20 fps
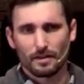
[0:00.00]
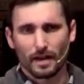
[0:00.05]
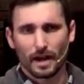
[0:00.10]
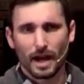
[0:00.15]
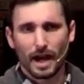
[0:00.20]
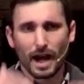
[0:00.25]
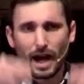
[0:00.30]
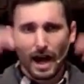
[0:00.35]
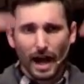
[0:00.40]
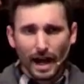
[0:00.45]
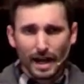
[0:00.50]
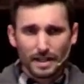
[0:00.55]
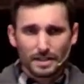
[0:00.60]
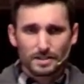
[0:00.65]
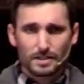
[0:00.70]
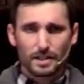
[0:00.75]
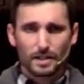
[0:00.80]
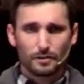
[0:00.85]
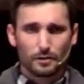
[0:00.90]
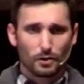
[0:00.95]
and the
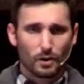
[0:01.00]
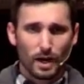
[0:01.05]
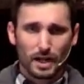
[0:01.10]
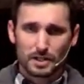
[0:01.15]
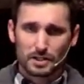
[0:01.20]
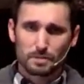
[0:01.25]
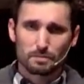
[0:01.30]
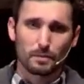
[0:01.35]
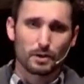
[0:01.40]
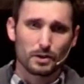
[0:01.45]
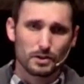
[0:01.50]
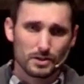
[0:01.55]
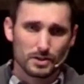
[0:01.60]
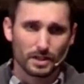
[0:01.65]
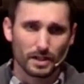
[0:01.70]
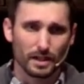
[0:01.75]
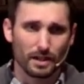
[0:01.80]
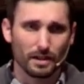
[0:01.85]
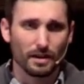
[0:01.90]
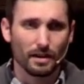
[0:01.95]
heights of Christ's
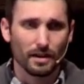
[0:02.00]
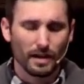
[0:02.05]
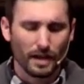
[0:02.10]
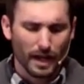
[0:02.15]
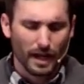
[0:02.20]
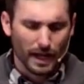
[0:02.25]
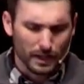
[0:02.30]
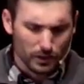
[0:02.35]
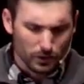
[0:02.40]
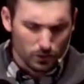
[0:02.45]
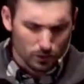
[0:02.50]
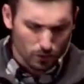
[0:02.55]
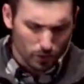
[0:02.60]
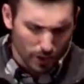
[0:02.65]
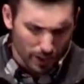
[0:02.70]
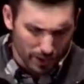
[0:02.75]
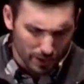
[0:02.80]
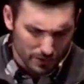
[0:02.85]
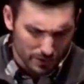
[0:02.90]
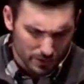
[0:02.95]
mercy and
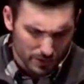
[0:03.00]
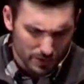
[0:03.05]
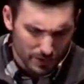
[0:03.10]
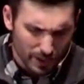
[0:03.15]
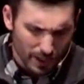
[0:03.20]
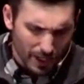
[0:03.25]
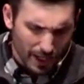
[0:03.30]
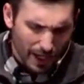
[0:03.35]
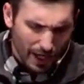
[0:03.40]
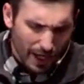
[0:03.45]
grace